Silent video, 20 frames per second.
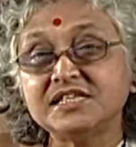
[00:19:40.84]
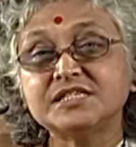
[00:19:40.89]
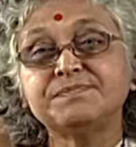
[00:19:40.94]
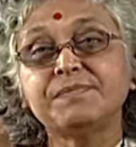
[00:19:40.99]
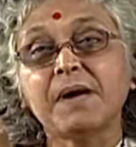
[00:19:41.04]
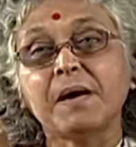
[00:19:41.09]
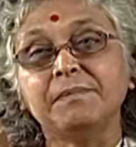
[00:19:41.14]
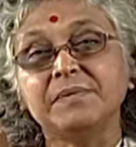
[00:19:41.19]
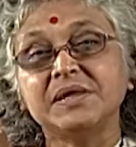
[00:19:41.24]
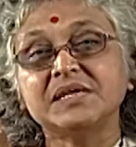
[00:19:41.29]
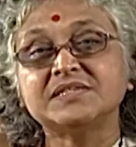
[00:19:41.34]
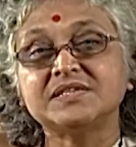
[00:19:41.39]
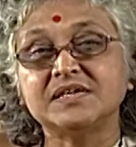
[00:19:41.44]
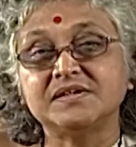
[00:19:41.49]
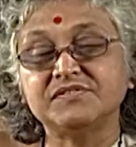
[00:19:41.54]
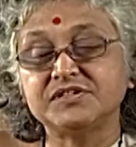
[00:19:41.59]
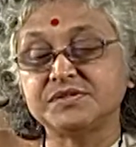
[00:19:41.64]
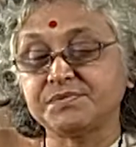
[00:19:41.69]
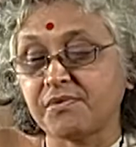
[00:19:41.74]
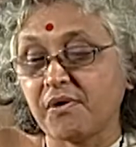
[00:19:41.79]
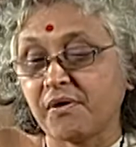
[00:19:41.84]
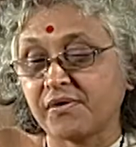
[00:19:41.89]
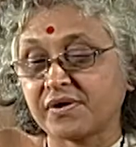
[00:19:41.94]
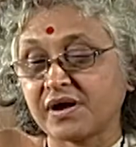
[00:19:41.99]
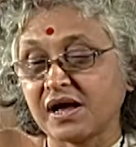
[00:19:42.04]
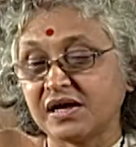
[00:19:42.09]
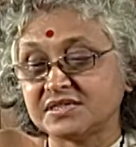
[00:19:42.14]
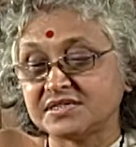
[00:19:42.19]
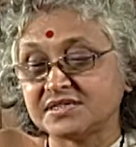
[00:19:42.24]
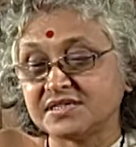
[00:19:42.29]
public service
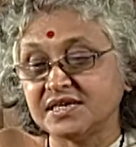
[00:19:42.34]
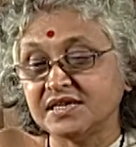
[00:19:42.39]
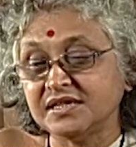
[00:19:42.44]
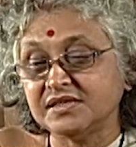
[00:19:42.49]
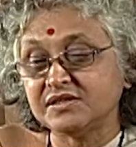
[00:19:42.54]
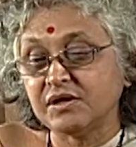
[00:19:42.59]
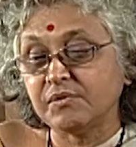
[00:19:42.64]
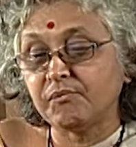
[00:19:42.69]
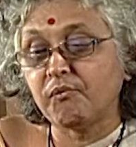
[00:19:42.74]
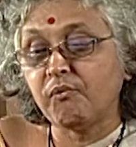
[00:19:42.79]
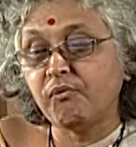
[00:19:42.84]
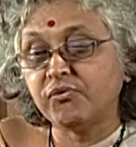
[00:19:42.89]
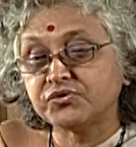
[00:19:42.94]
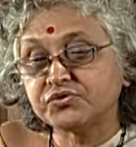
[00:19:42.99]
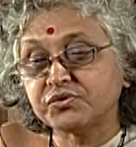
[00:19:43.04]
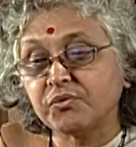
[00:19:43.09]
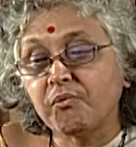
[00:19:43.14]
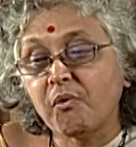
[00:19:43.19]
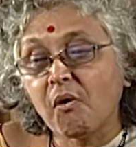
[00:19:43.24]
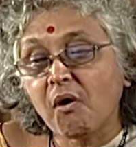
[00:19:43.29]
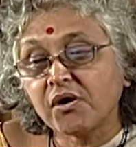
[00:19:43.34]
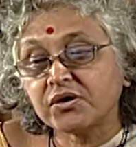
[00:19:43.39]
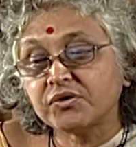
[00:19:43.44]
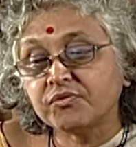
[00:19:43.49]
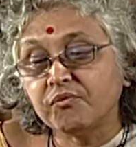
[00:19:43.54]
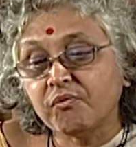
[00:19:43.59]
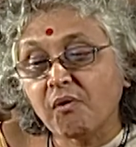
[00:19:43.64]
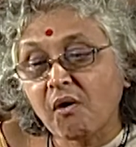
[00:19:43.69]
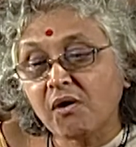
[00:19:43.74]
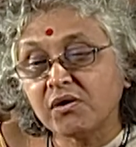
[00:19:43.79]
broadcasting. So what
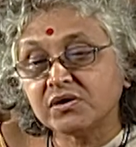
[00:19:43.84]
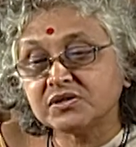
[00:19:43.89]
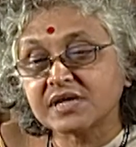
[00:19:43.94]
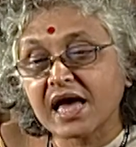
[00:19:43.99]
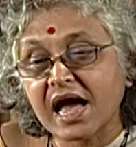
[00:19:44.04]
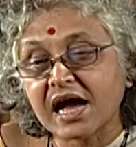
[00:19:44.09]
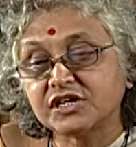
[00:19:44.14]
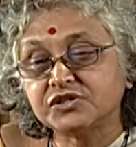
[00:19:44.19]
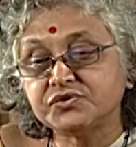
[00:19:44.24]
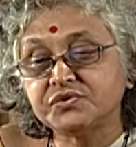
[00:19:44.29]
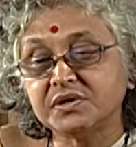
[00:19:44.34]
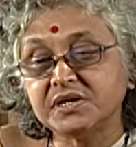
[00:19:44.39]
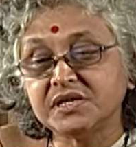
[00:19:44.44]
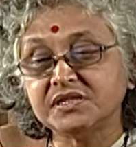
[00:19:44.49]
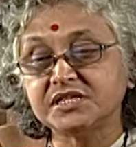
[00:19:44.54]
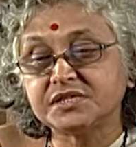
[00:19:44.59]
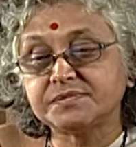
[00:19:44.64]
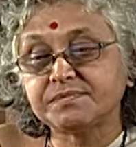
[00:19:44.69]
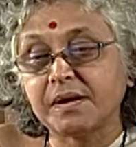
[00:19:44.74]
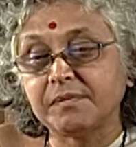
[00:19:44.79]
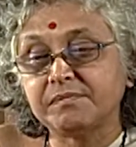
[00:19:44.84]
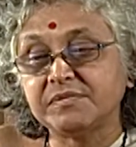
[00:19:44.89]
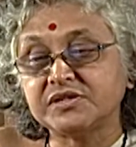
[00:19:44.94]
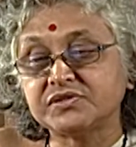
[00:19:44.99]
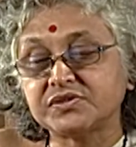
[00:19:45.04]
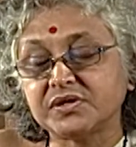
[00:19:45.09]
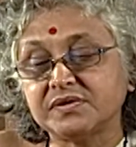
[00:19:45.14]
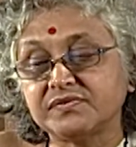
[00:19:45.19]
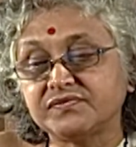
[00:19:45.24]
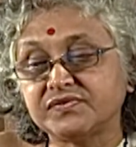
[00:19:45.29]
was actually this public
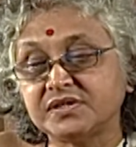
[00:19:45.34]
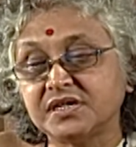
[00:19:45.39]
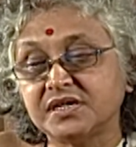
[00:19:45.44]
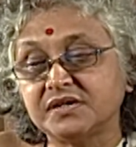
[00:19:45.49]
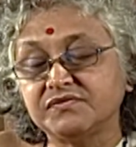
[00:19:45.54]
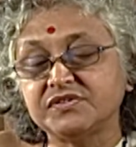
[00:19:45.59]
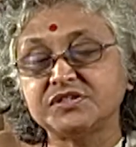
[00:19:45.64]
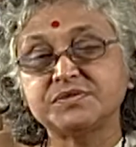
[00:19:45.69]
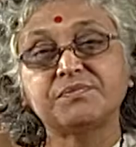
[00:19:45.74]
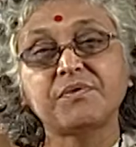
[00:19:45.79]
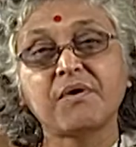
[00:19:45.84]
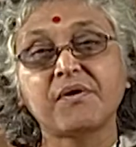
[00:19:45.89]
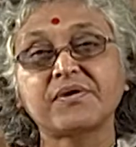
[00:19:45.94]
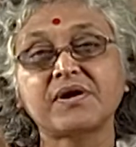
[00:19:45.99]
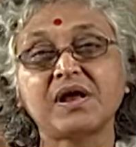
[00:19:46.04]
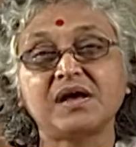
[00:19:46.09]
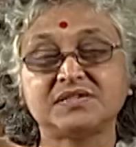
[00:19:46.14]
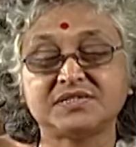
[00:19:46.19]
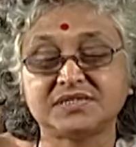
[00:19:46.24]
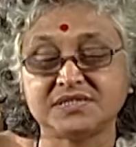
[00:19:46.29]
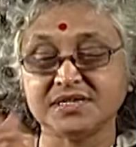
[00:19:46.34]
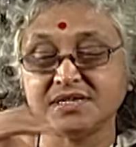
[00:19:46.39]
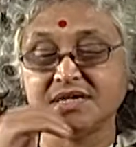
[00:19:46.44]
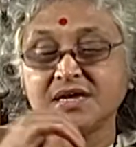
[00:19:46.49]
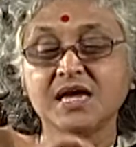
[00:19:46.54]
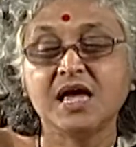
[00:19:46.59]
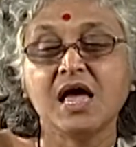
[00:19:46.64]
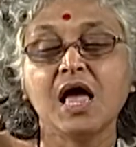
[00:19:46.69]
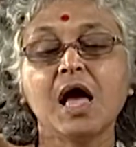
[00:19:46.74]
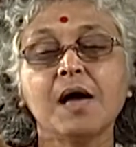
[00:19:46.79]
service broadcasting?
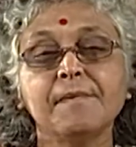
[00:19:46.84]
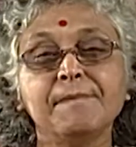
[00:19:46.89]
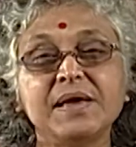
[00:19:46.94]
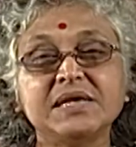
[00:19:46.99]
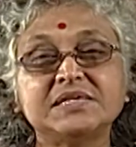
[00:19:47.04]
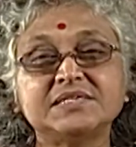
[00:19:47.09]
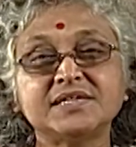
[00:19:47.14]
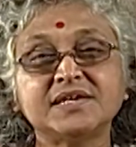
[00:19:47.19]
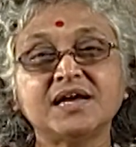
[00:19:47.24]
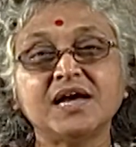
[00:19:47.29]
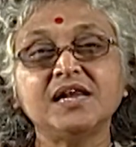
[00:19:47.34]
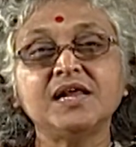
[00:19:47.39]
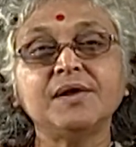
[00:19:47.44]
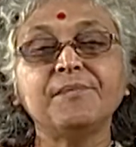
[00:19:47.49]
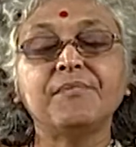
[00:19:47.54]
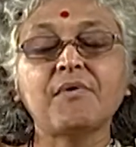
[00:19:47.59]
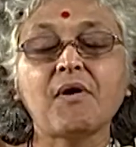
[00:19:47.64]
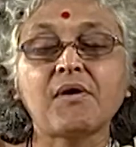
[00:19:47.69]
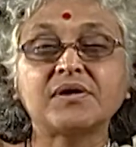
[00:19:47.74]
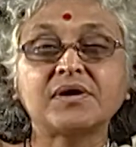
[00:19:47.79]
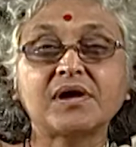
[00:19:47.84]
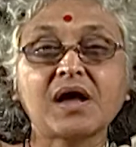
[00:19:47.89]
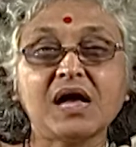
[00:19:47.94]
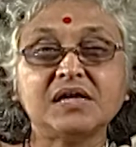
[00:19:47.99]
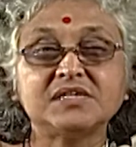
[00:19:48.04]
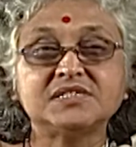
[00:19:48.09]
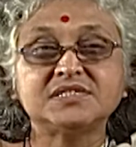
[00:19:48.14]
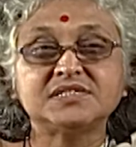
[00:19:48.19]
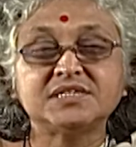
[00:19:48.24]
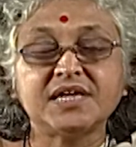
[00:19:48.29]
Basically
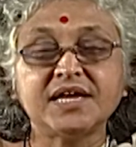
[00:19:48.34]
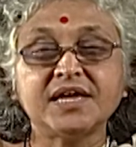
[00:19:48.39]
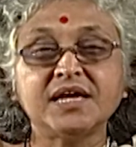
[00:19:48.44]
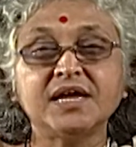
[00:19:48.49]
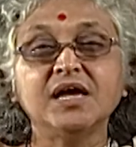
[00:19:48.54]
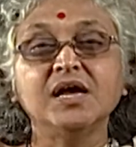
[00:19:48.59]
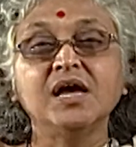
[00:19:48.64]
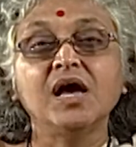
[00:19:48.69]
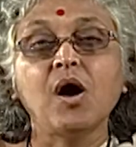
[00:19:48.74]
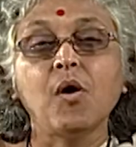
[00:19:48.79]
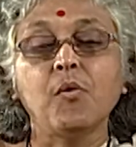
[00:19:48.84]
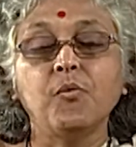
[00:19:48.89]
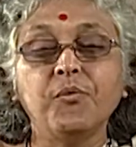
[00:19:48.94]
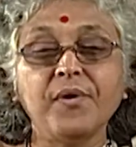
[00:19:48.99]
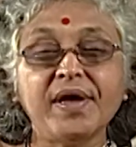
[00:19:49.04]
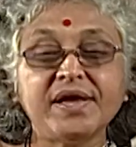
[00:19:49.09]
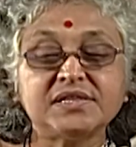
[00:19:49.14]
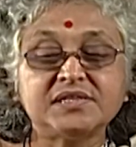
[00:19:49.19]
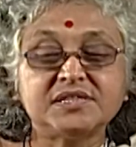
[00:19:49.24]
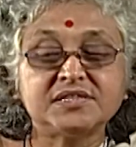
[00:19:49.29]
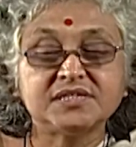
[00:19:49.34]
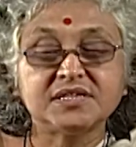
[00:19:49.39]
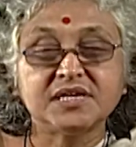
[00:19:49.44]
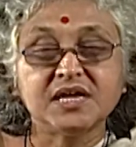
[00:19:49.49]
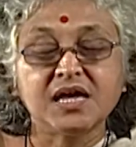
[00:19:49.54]
broadcasting with